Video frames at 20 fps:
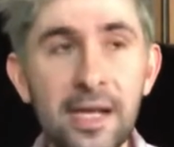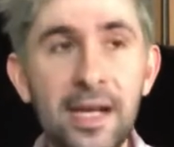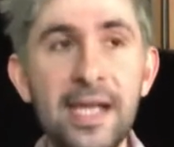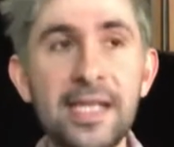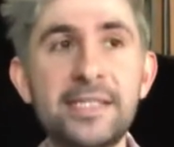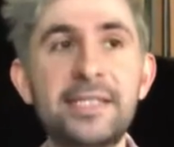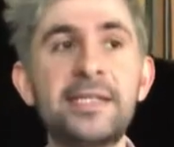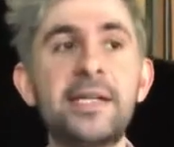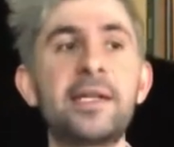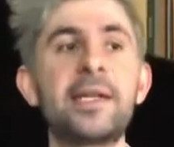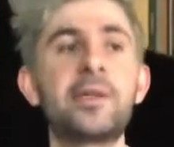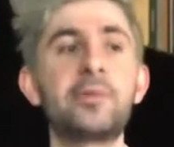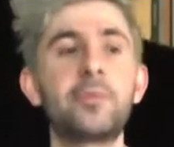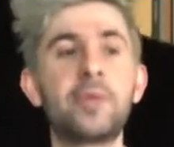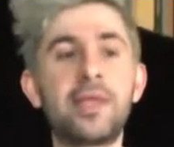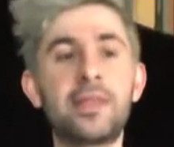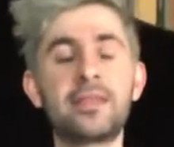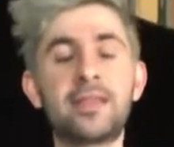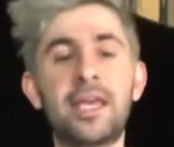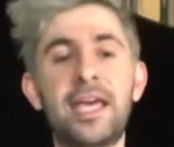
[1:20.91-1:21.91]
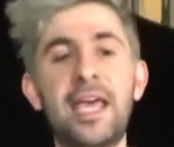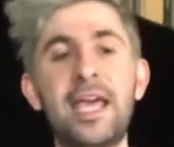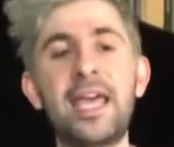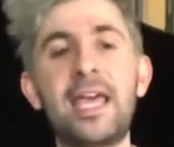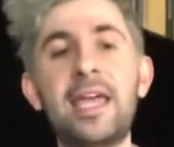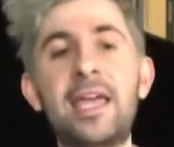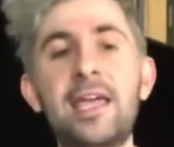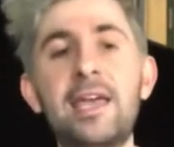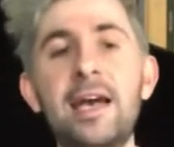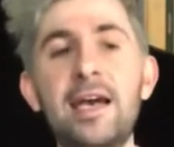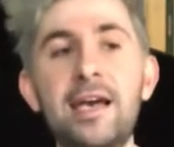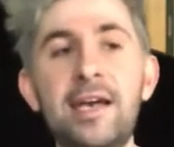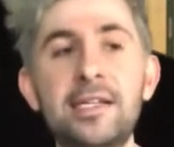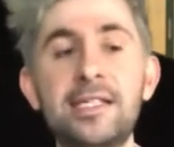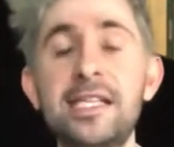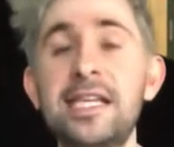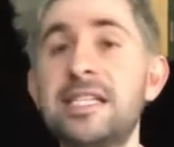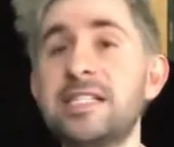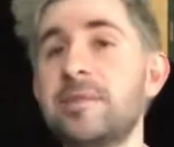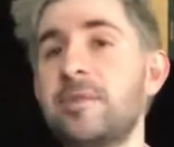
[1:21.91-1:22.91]
I studied with a
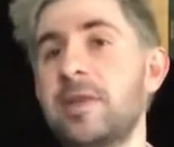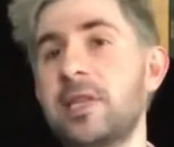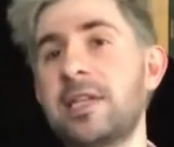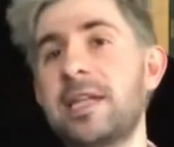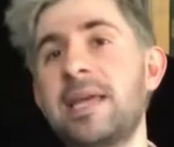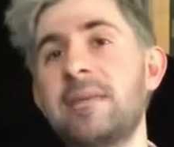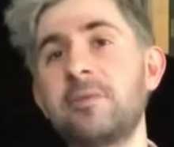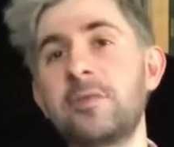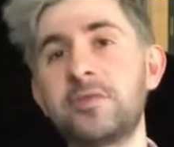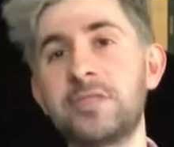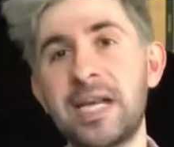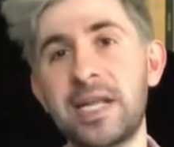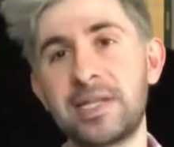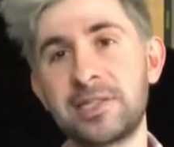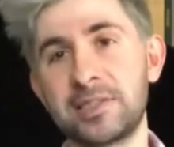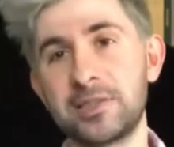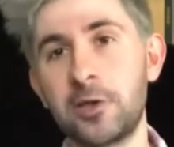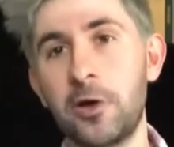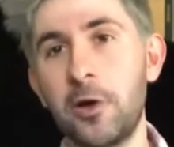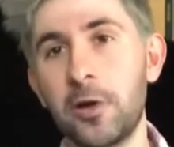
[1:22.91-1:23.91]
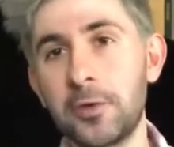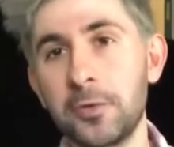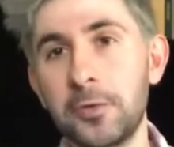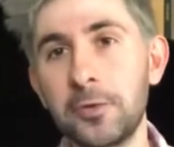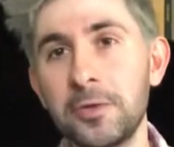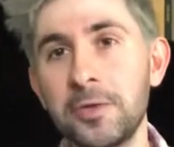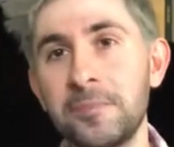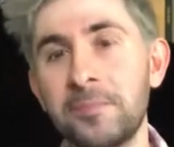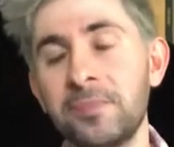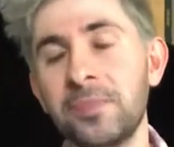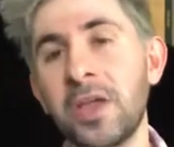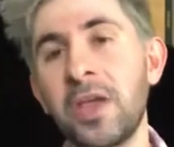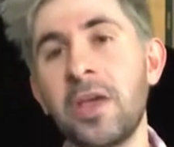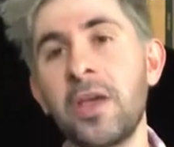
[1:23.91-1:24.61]
teacher by the name of Janice Connell,